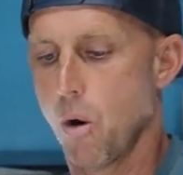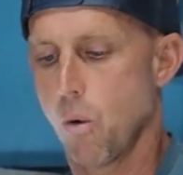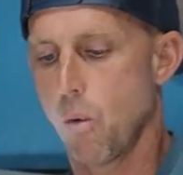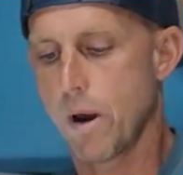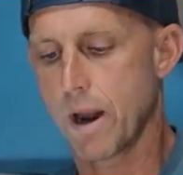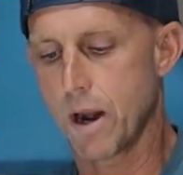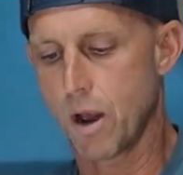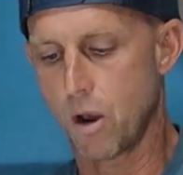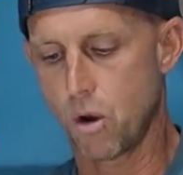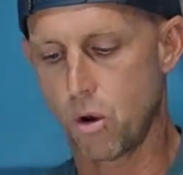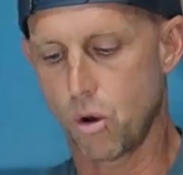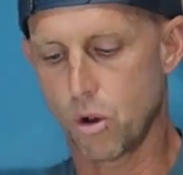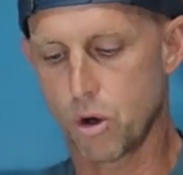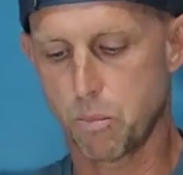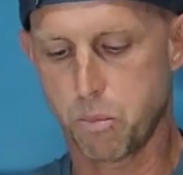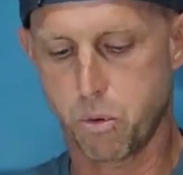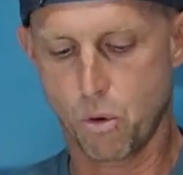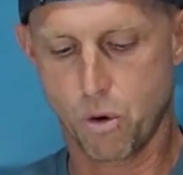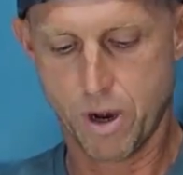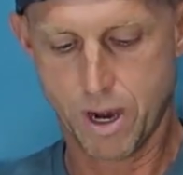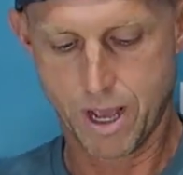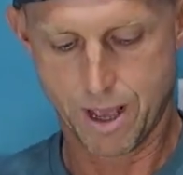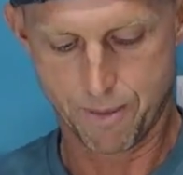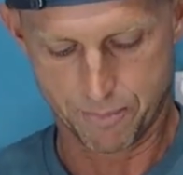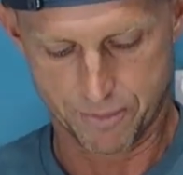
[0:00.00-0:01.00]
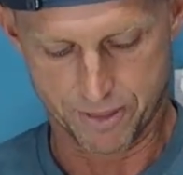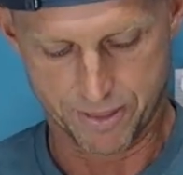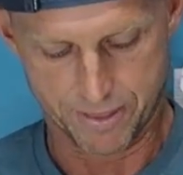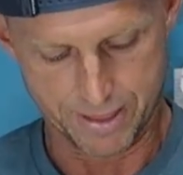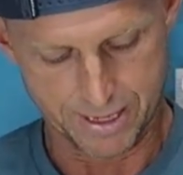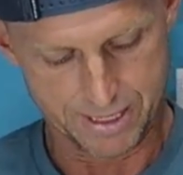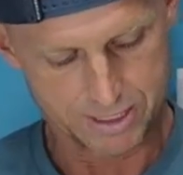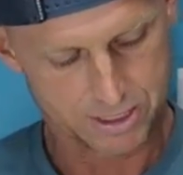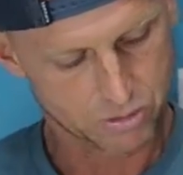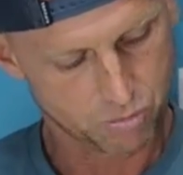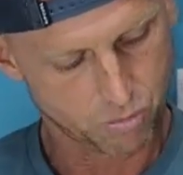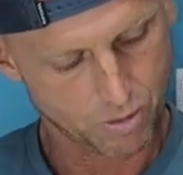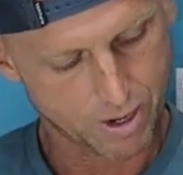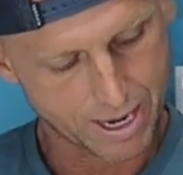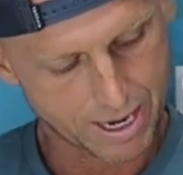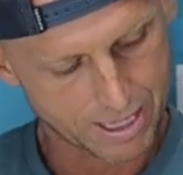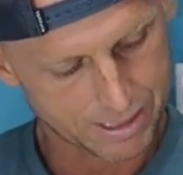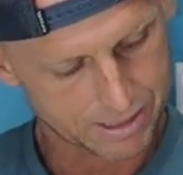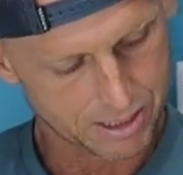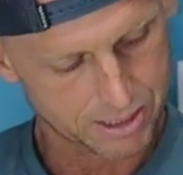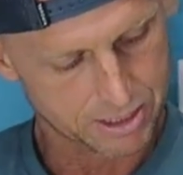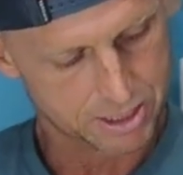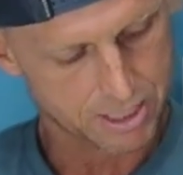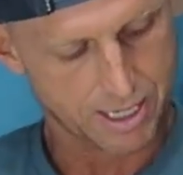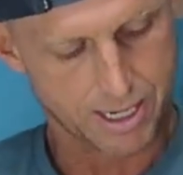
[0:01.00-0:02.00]
want to hold a board up this
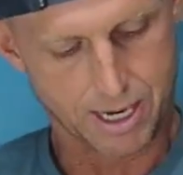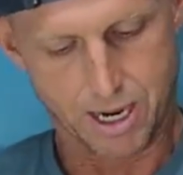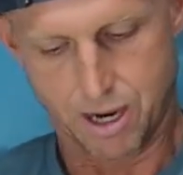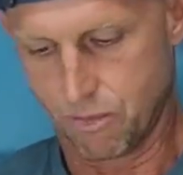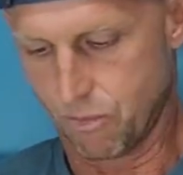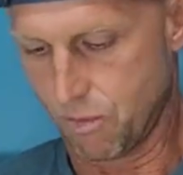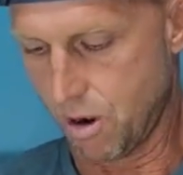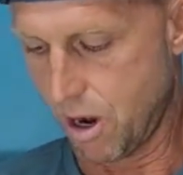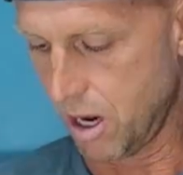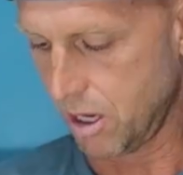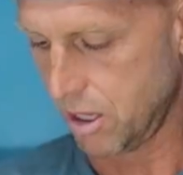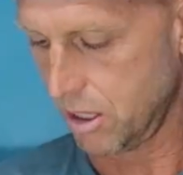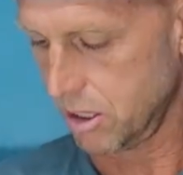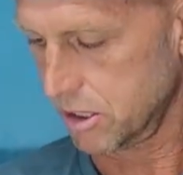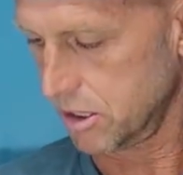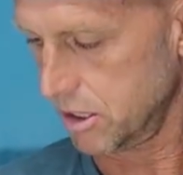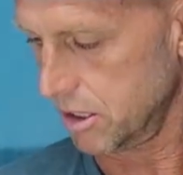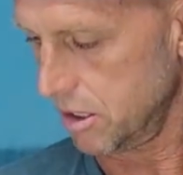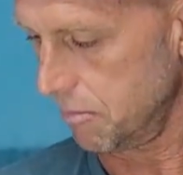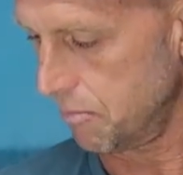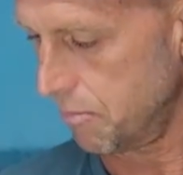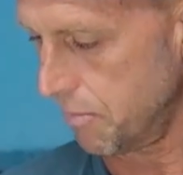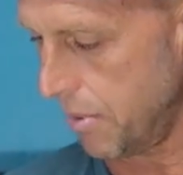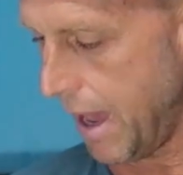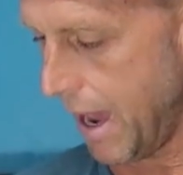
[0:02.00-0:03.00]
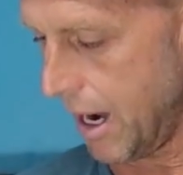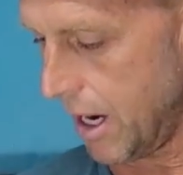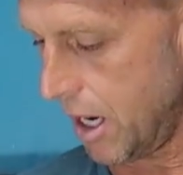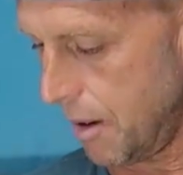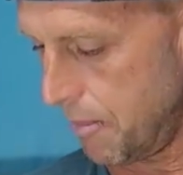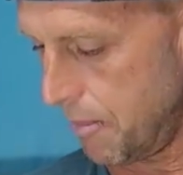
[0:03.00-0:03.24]
way to check out a rocker, so you pick